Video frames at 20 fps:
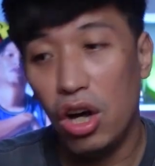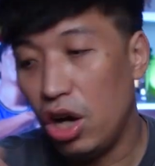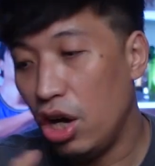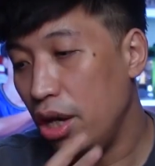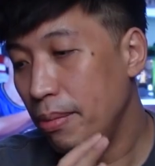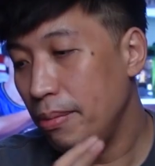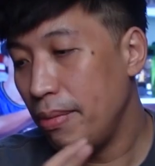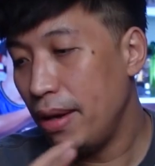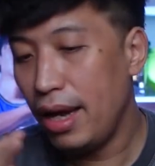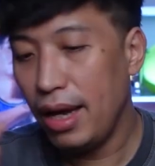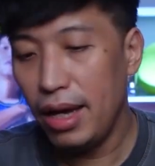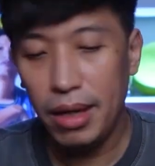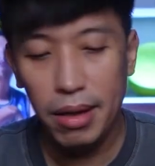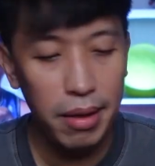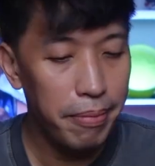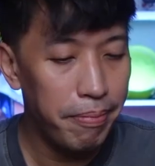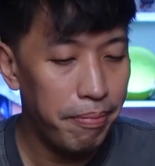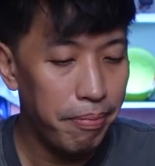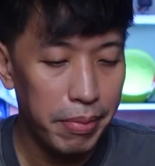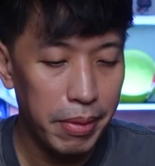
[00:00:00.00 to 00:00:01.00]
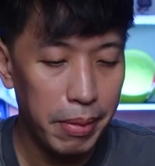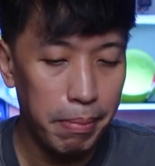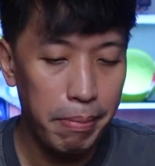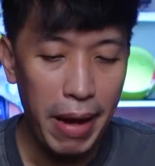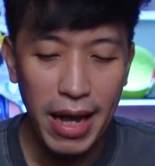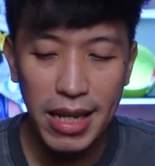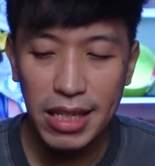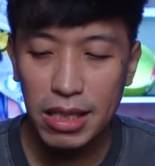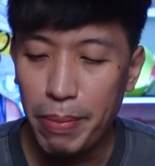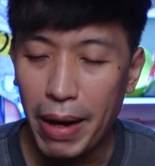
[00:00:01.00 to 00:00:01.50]
on my
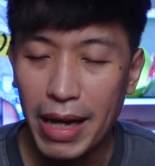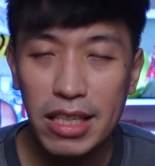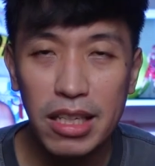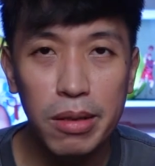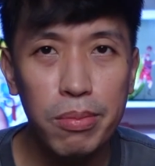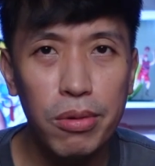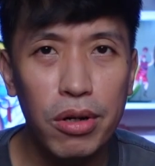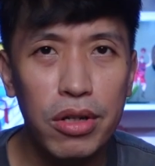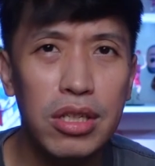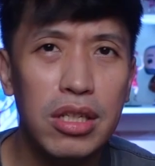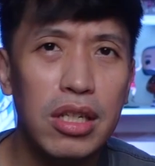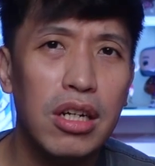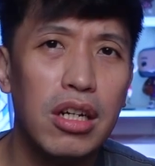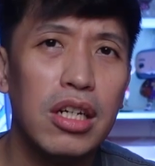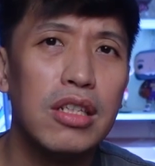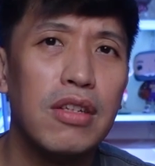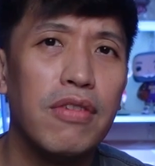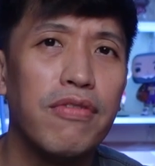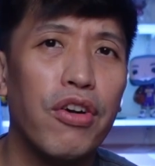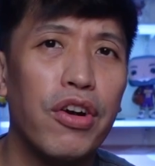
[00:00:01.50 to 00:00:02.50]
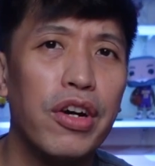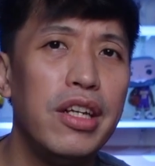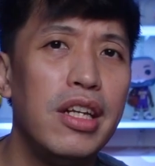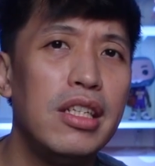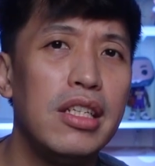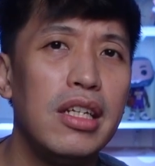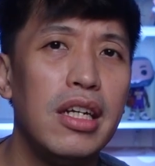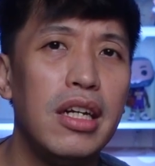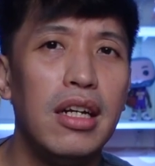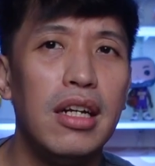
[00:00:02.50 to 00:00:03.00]
best basketball sneakers for
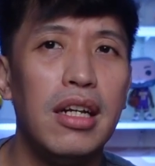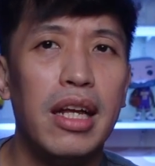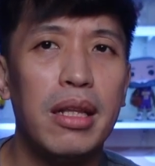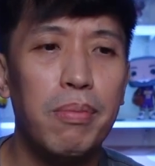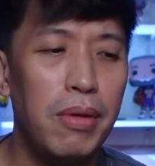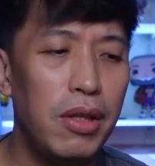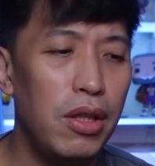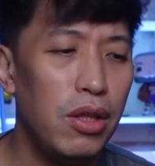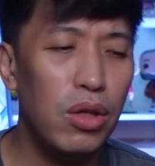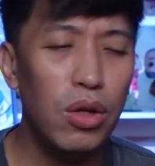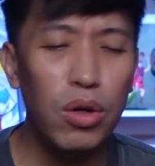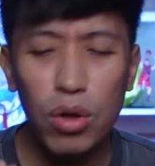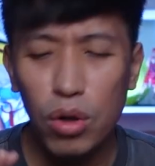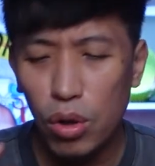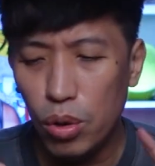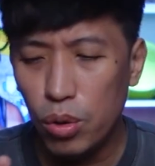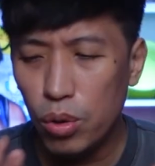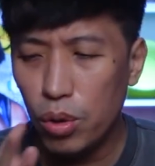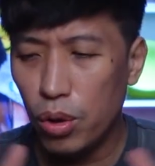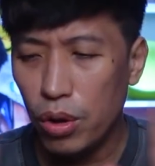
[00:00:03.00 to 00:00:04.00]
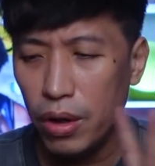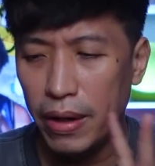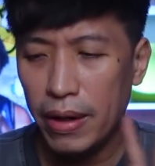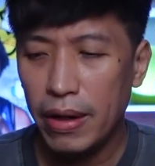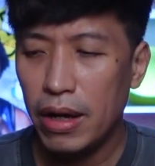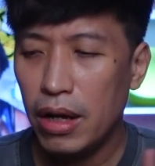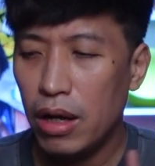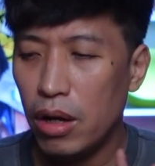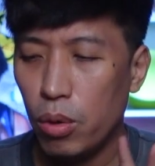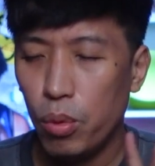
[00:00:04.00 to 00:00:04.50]
this year. Let me know
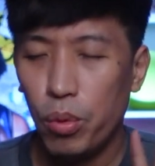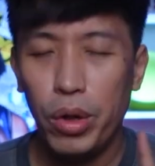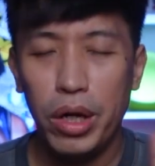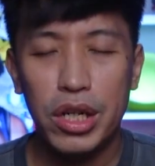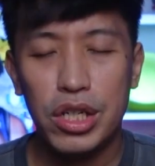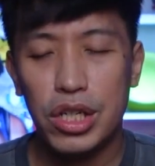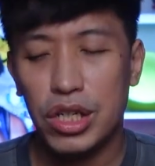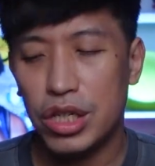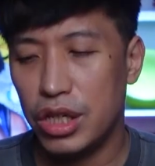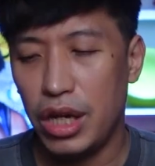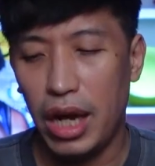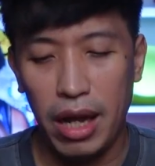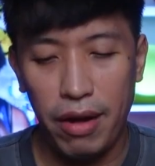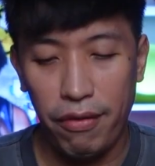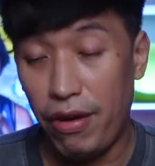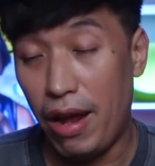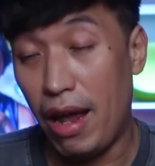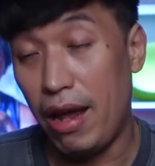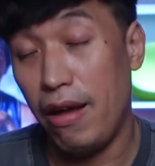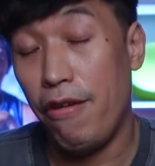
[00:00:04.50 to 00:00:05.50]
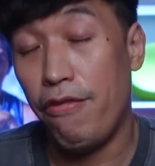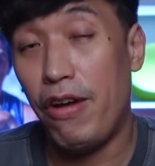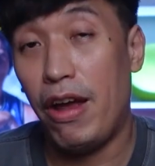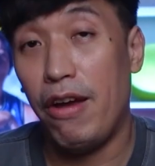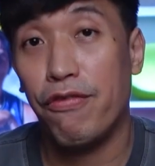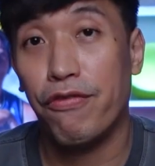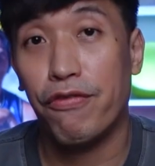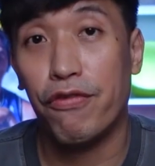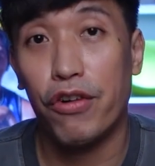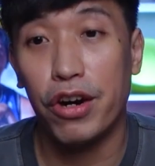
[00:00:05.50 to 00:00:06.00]
if I
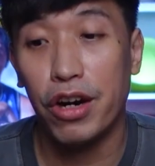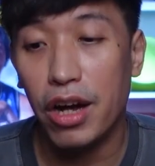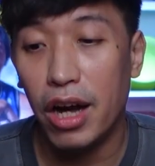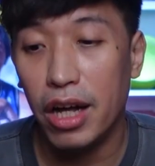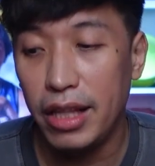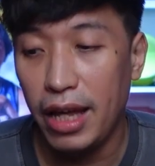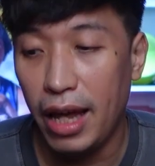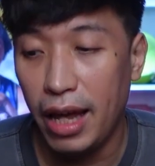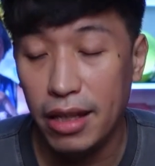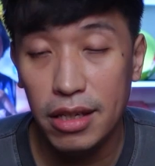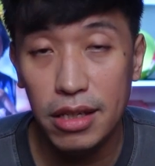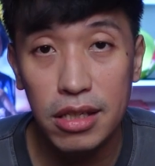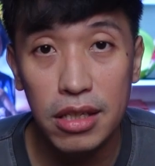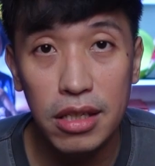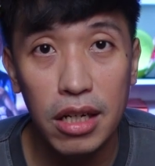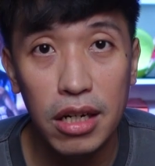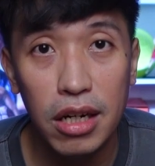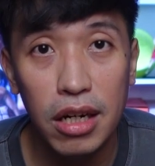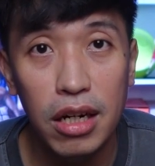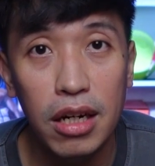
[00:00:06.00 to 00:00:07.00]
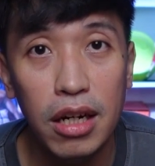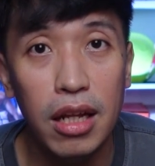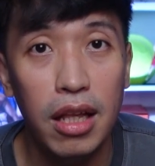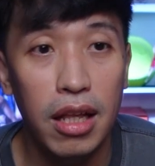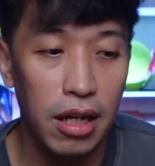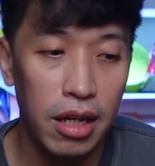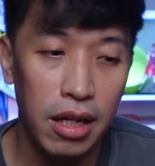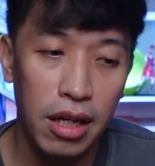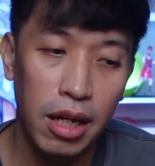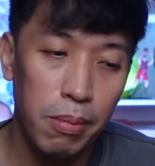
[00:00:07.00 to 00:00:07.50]
forgot any sneaker,
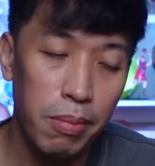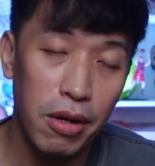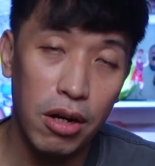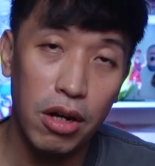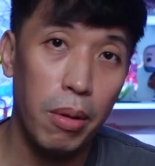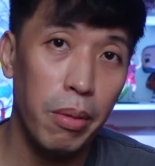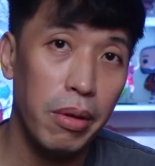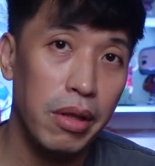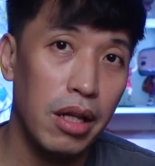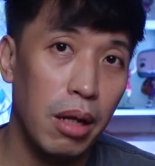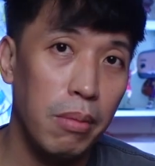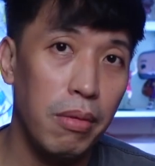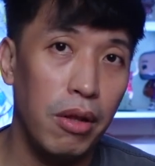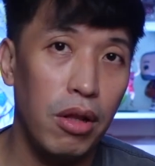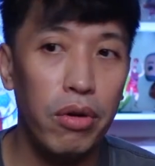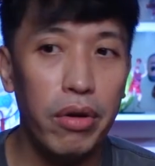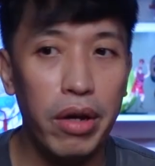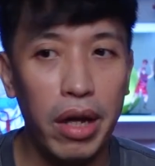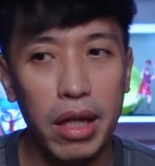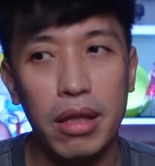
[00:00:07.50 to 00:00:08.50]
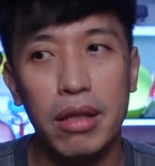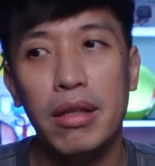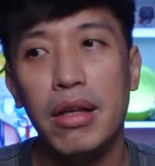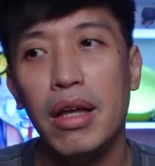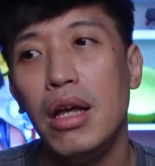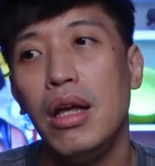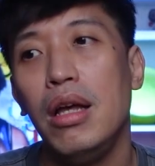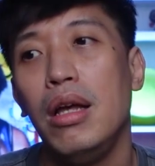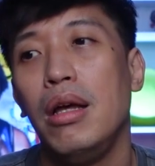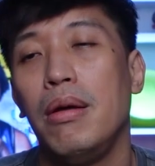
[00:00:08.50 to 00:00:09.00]
hit me a comment down below, and
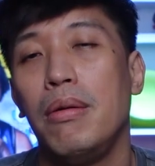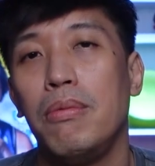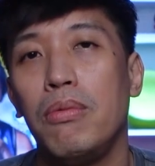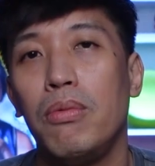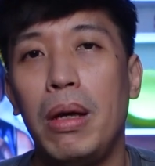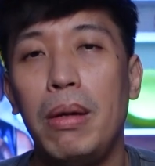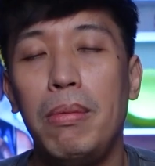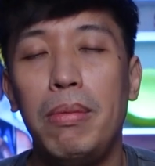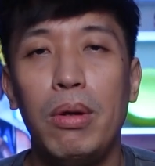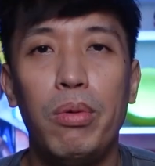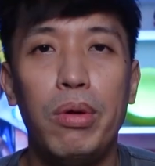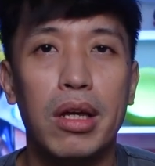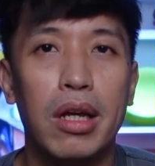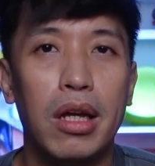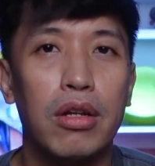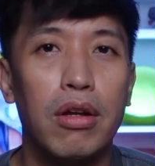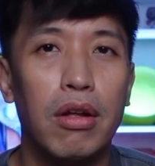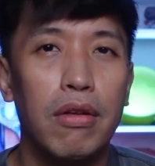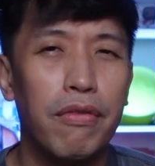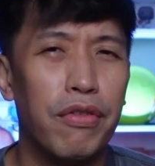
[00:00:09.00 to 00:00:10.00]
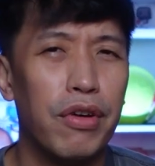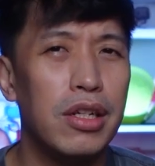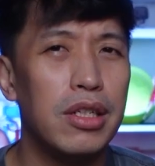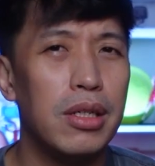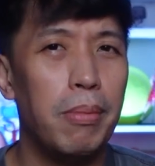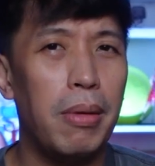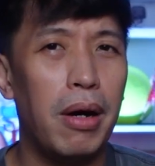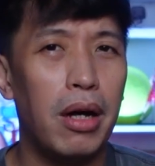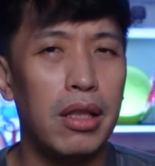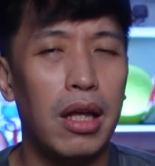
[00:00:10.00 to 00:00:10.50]
maybe we can converse
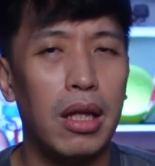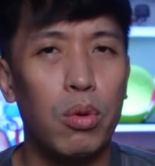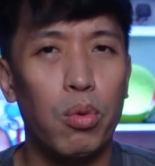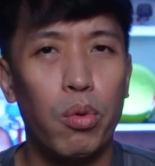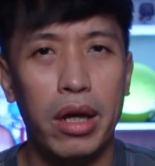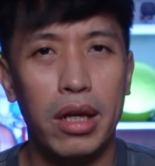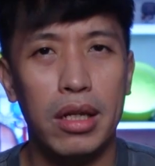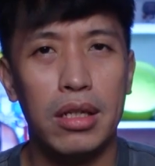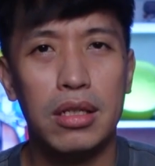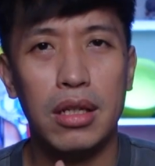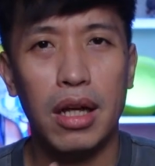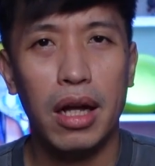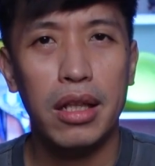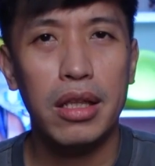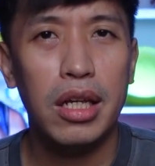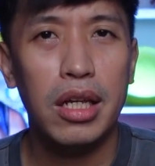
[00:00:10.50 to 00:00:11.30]
about that, why it's not